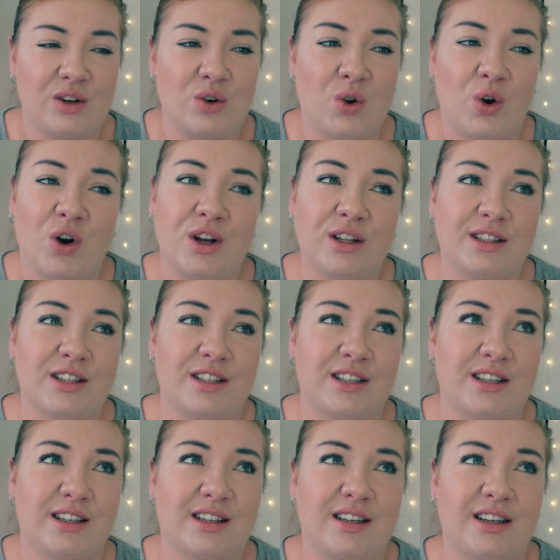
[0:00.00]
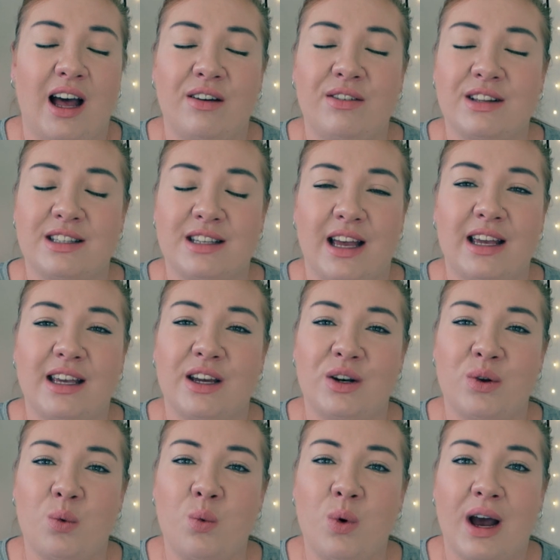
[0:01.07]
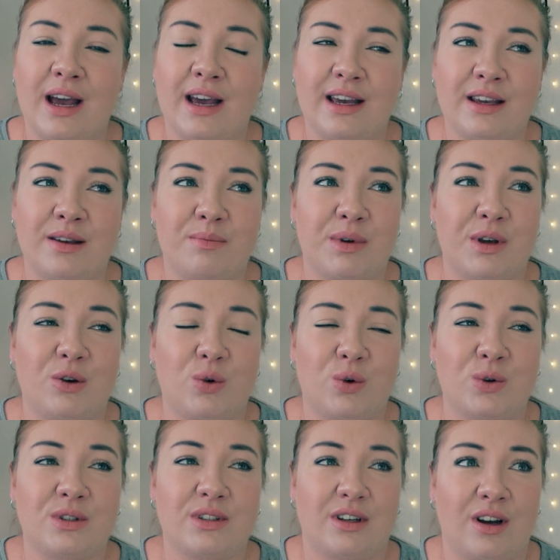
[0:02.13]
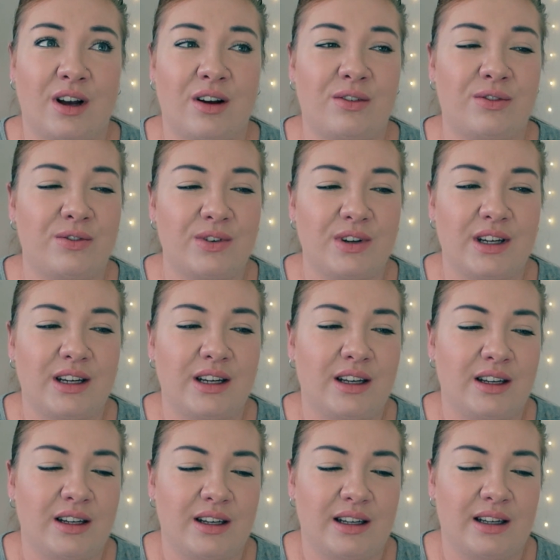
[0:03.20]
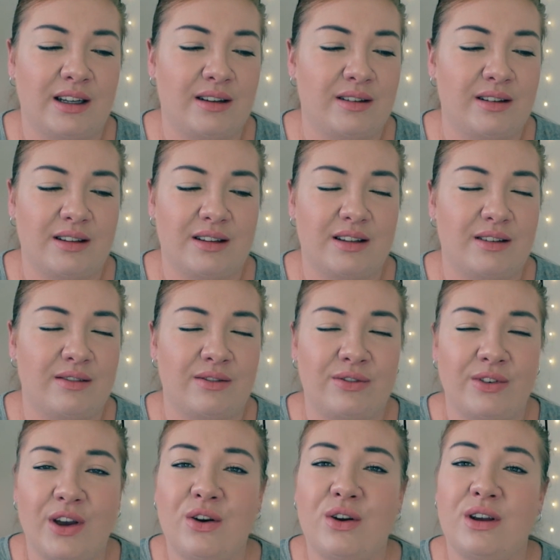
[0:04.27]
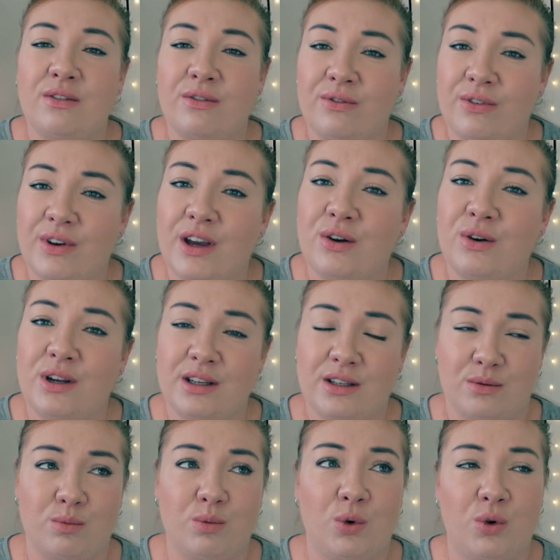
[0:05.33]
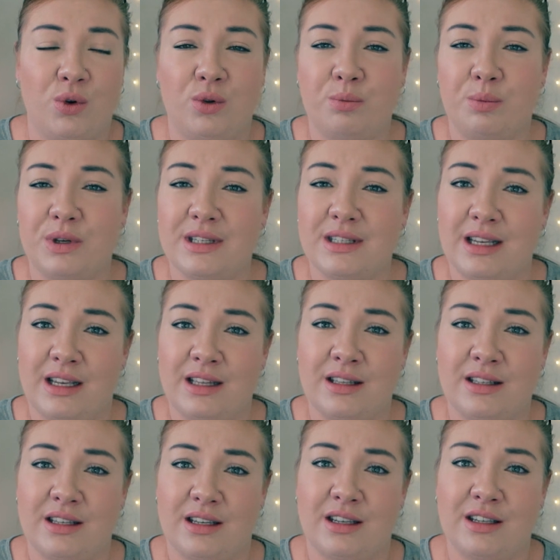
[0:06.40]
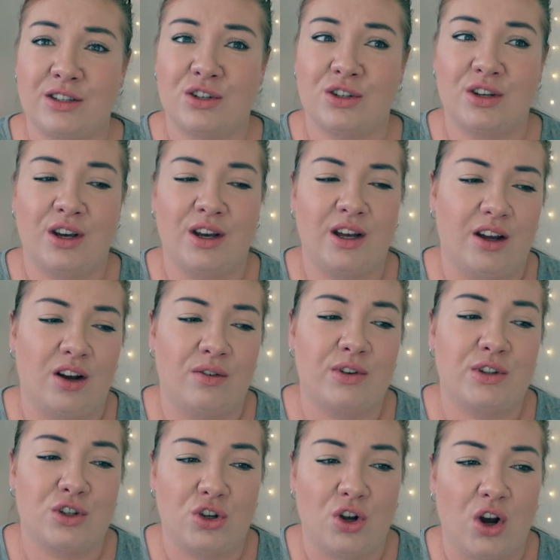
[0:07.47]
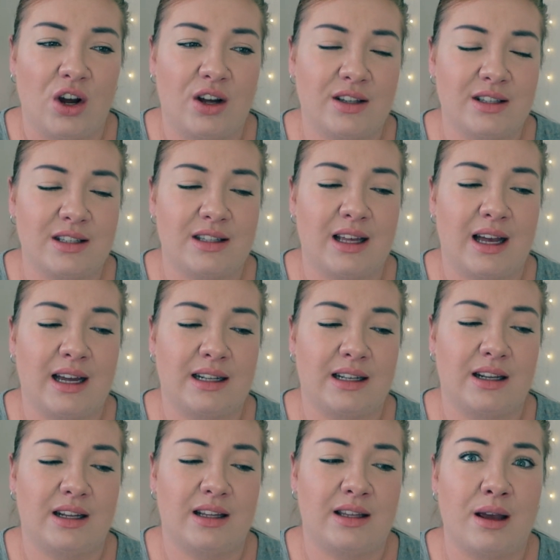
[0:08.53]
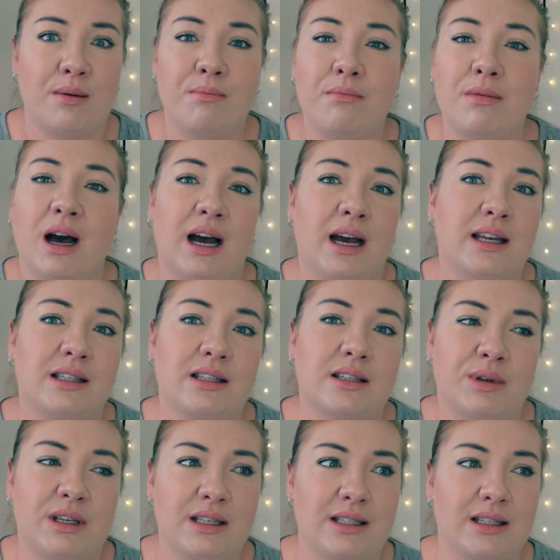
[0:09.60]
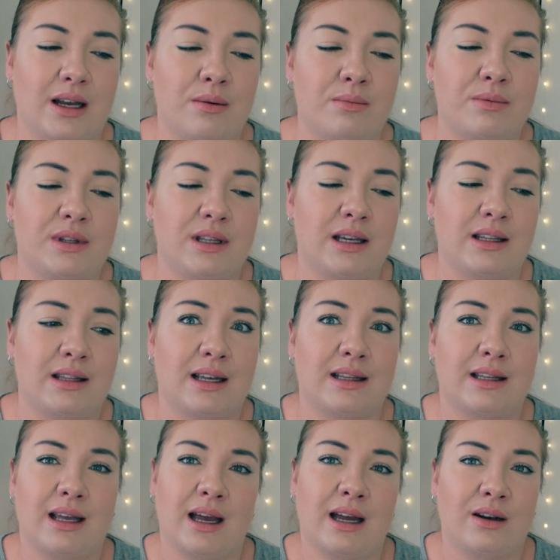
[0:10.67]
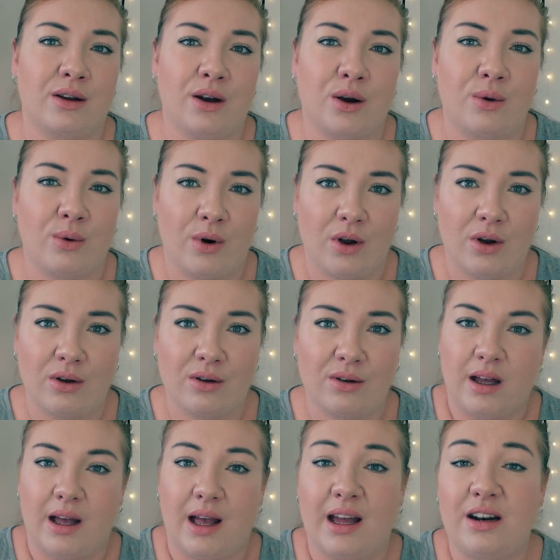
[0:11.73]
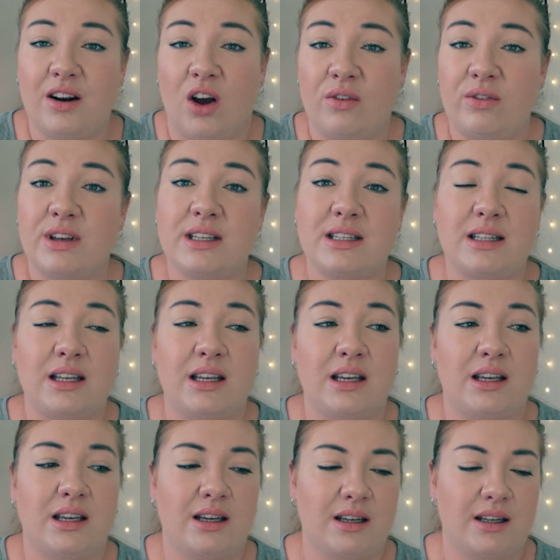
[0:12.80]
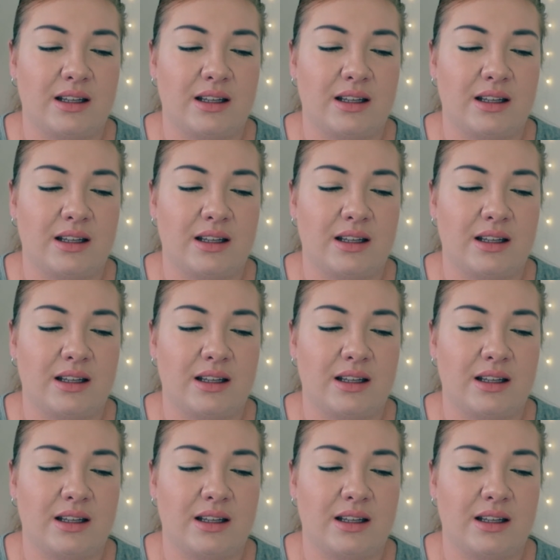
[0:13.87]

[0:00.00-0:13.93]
not have it taken away because of a very, very small percentage of a chance that there might be something that can go wrong. And obviously,